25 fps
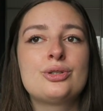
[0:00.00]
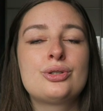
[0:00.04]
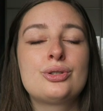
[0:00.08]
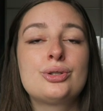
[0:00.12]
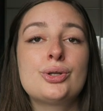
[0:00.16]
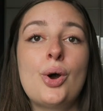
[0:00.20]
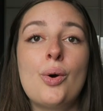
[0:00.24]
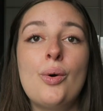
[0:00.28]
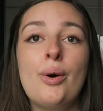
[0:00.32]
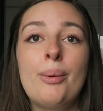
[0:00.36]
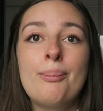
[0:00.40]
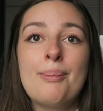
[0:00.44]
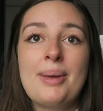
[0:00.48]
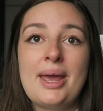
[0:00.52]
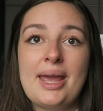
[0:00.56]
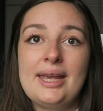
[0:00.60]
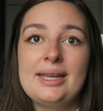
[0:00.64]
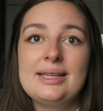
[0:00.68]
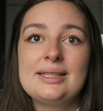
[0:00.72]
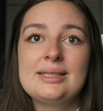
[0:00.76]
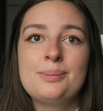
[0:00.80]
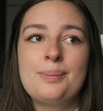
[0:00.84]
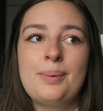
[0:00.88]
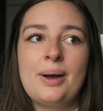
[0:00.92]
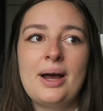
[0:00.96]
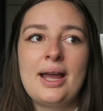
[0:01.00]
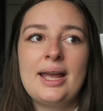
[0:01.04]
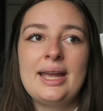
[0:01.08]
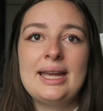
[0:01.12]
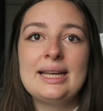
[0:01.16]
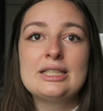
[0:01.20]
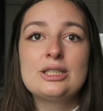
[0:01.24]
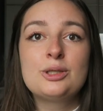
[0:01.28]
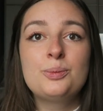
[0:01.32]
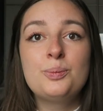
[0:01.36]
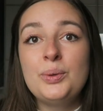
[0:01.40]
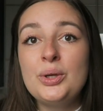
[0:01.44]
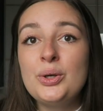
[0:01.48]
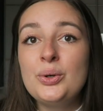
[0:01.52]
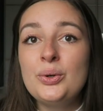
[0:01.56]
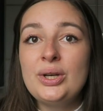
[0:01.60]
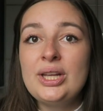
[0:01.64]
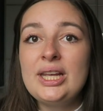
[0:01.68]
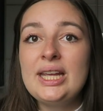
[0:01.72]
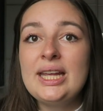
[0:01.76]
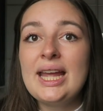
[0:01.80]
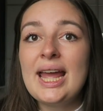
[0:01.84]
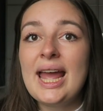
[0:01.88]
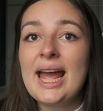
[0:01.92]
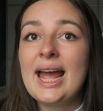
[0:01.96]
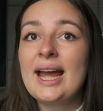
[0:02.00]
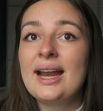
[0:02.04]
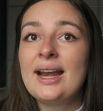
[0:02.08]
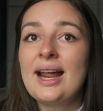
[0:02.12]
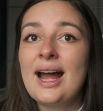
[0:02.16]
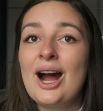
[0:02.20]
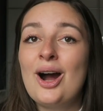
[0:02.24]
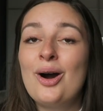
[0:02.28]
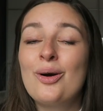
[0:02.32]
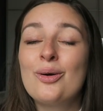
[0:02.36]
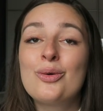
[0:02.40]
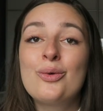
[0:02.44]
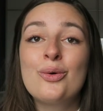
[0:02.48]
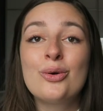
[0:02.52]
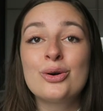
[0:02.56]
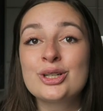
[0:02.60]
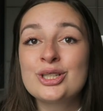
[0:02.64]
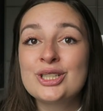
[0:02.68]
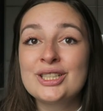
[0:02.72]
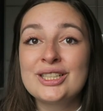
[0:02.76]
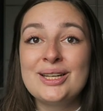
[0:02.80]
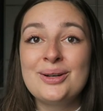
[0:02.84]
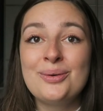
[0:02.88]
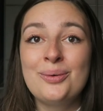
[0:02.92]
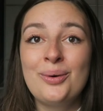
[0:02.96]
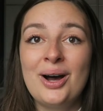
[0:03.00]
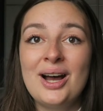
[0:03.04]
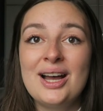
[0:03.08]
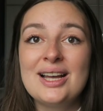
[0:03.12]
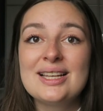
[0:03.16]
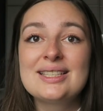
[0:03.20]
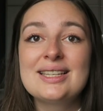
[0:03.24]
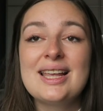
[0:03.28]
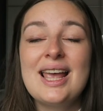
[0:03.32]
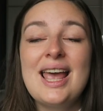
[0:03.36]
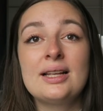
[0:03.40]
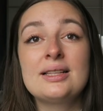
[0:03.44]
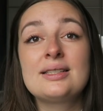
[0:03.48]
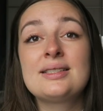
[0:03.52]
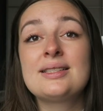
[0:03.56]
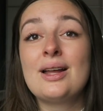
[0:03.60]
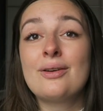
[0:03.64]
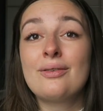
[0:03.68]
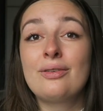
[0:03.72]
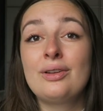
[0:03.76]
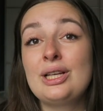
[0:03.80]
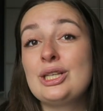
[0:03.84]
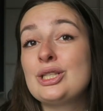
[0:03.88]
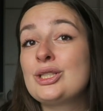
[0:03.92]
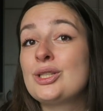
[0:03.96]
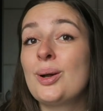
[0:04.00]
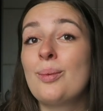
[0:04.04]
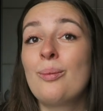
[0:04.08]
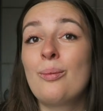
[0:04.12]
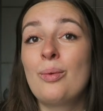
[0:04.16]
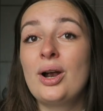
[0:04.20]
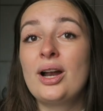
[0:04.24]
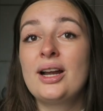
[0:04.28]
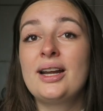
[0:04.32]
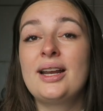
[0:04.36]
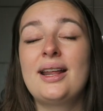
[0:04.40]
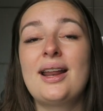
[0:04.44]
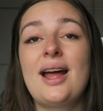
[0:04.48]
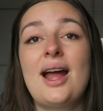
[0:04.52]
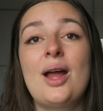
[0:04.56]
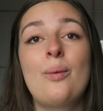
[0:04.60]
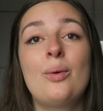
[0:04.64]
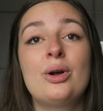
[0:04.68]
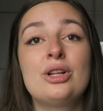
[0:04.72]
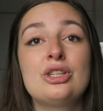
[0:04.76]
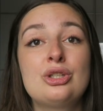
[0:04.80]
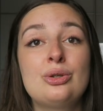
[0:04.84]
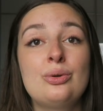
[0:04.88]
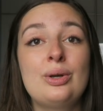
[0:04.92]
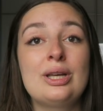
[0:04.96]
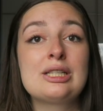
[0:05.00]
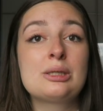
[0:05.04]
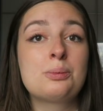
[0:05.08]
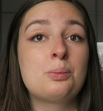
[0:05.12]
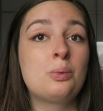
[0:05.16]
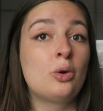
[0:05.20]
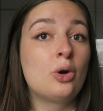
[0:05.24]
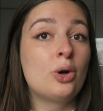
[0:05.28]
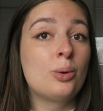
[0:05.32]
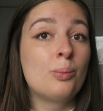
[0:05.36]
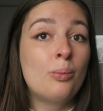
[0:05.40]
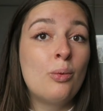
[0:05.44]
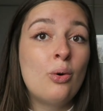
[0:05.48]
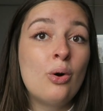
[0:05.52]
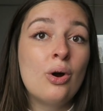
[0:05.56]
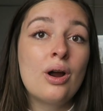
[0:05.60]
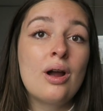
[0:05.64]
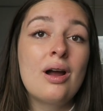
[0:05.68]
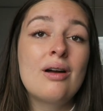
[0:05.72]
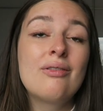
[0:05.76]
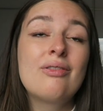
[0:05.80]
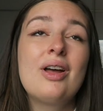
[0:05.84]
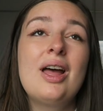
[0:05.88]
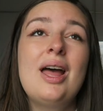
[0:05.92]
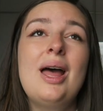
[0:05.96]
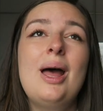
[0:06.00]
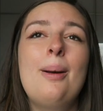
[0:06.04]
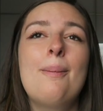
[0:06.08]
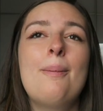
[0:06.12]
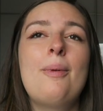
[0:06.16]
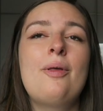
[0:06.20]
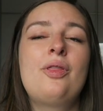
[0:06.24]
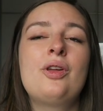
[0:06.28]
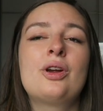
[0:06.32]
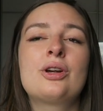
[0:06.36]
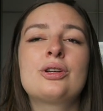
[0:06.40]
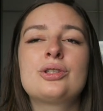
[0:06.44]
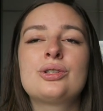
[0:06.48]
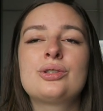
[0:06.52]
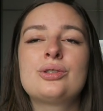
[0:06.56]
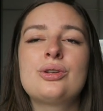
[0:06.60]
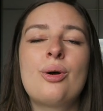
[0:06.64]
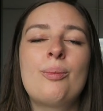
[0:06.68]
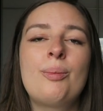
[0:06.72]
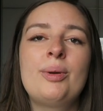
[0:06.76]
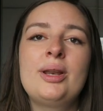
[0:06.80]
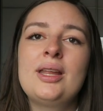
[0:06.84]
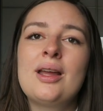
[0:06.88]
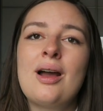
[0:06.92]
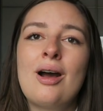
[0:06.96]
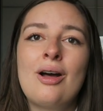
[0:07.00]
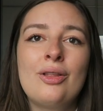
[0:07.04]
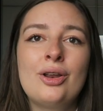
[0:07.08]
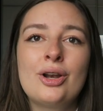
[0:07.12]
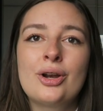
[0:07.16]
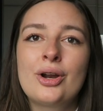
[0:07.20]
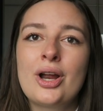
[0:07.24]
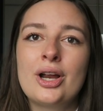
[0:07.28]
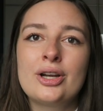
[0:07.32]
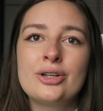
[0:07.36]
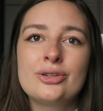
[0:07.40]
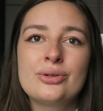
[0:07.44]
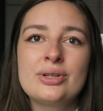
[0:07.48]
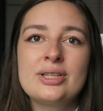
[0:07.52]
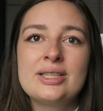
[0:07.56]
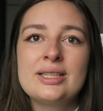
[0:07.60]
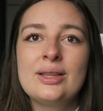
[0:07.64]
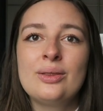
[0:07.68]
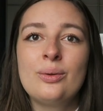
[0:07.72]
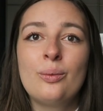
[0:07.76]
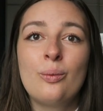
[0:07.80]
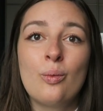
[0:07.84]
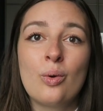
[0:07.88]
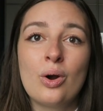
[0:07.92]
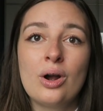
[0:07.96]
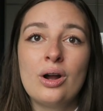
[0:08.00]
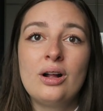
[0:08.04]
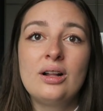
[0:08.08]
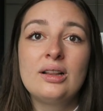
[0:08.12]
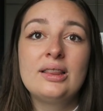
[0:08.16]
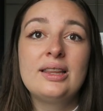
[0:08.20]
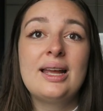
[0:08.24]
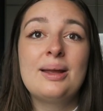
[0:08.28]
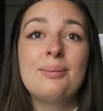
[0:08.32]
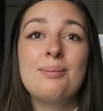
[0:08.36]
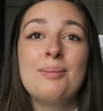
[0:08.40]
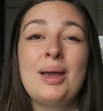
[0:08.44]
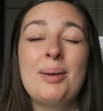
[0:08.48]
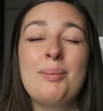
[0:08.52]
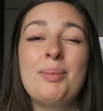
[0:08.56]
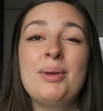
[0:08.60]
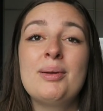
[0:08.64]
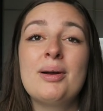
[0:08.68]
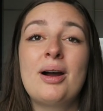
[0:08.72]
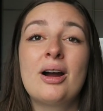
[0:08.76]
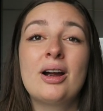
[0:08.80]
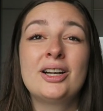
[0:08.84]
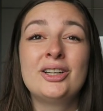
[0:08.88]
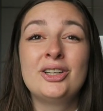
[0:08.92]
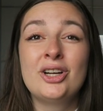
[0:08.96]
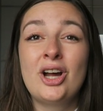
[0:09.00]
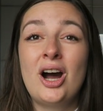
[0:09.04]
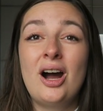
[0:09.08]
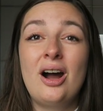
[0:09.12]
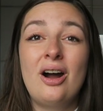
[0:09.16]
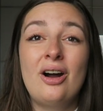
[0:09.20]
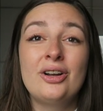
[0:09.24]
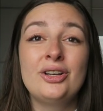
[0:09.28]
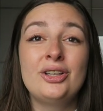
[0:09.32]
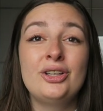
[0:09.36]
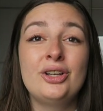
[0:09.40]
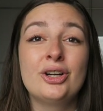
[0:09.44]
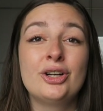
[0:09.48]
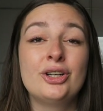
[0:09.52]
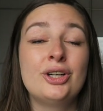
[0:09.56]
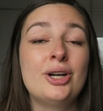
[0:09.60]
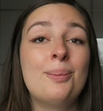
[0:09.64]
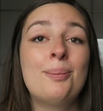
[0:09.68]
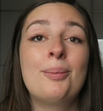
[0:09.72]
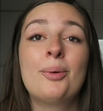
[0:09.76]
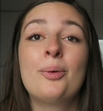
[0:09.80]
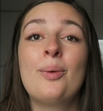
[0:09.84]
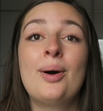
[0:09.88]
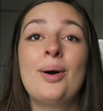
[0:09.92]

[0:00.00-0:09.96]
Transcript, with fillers: so amazed by its beauty and how gorgeous it was. It's definitely somewhere that I want to explore more of, but there's so many other countries in the world that maybe are not on your number